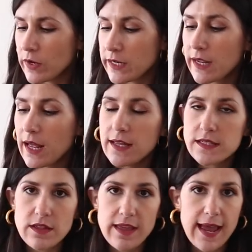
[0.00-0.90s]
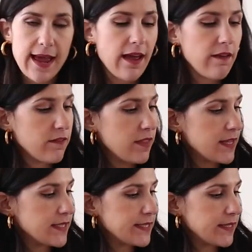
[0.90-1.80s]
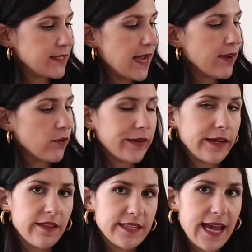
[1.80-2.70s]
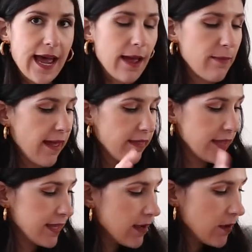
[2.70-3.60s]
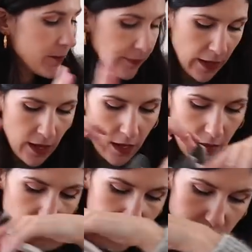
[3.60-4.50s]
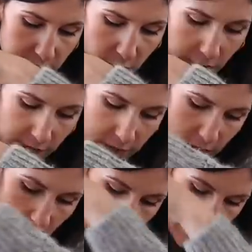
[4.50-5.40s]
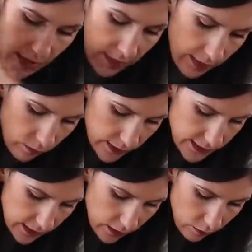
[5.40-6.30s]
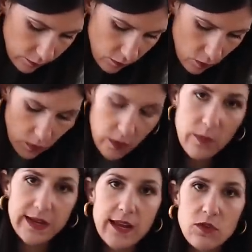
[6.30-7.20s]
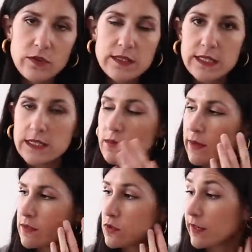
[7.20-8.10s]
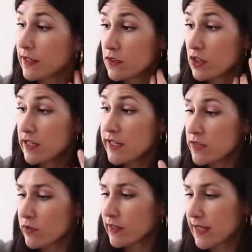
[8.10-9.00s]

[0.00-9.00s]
green colour so they have this dark green leather tab at the heel. These ones were gifted to me and they retail for 161 Australian dollars or